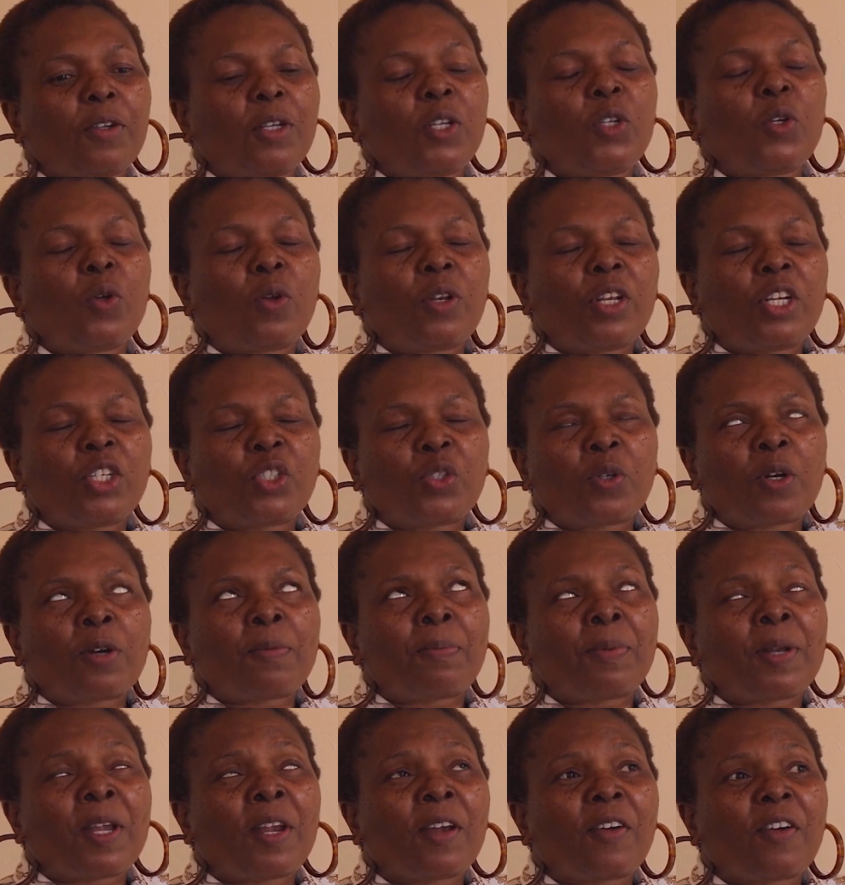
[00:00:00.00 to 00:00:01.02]
In your
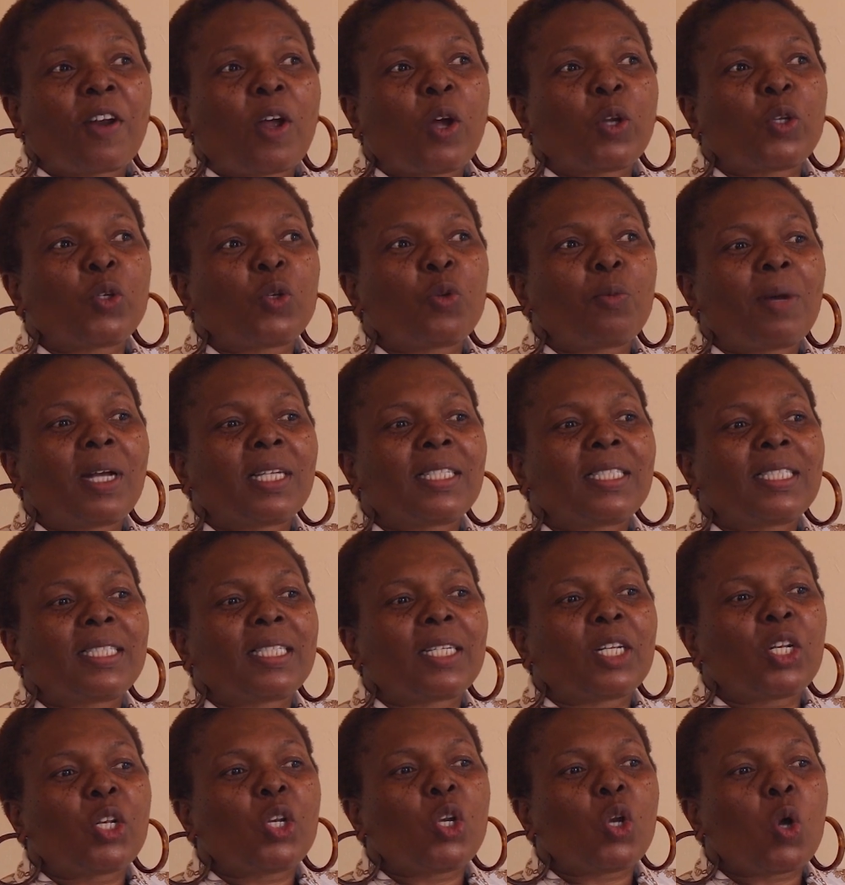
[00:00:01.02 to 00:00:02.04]
national playground, you
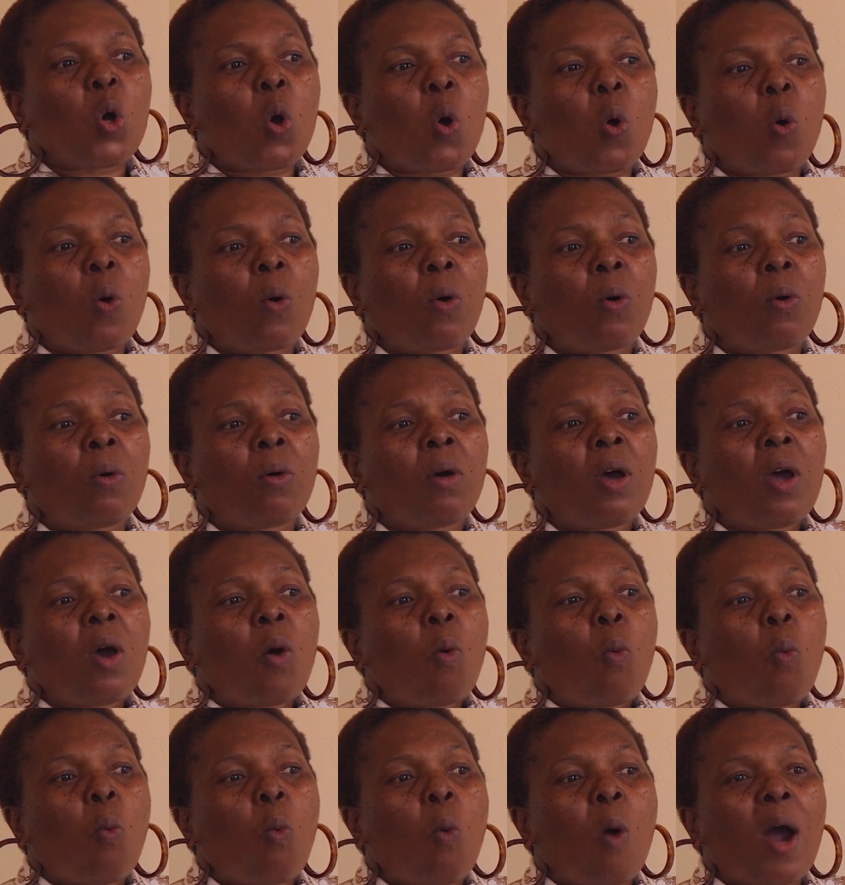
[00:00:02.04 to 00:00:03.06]
must know
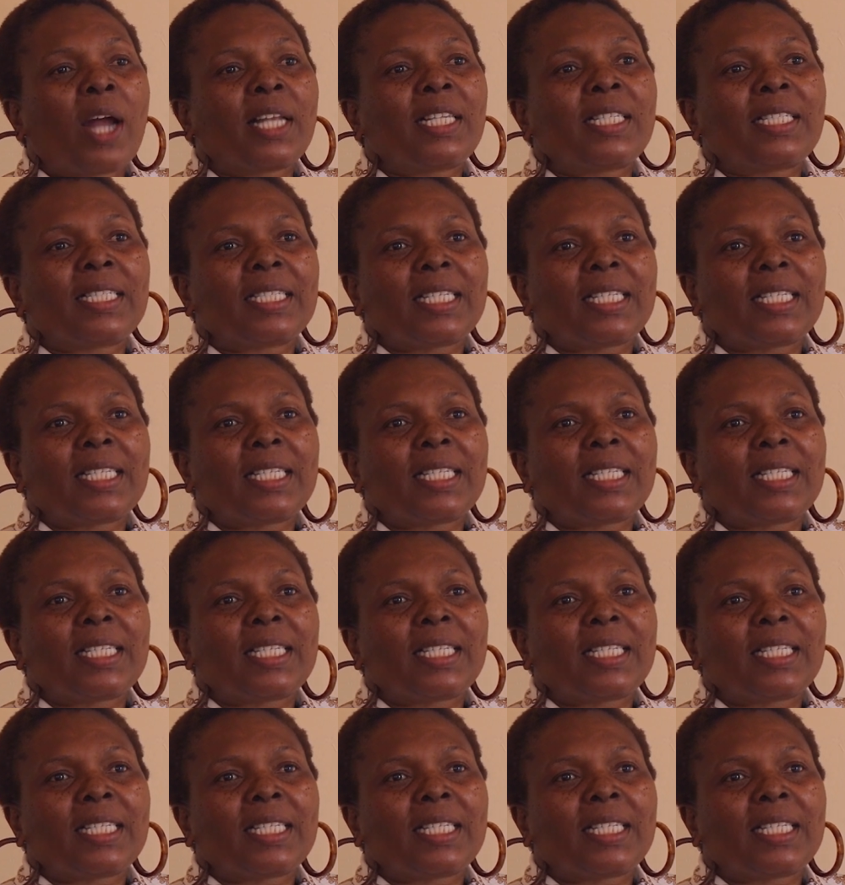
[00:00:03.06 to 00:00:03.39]
what